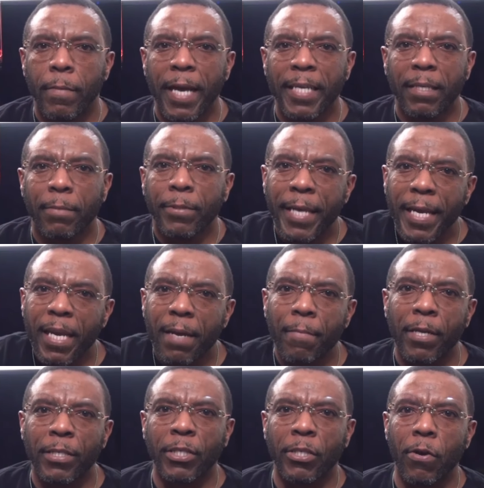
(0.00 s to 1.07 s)
as I'm taking
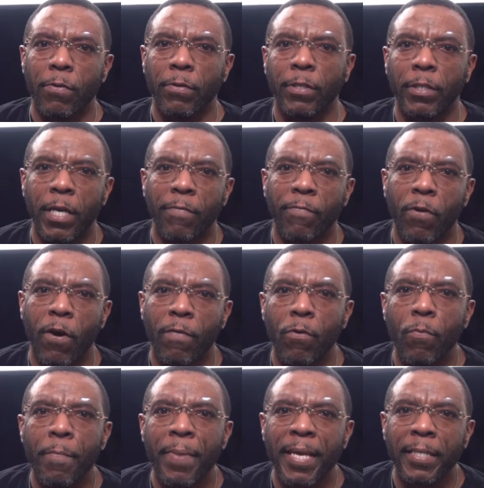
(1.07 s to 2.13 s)
my shirt and stuff off,
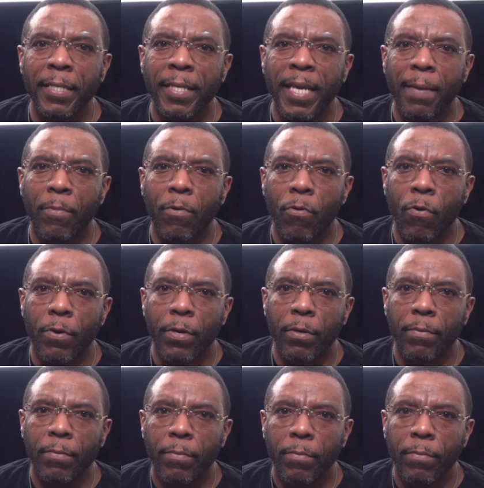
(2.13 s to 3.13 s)
who been the damn corner?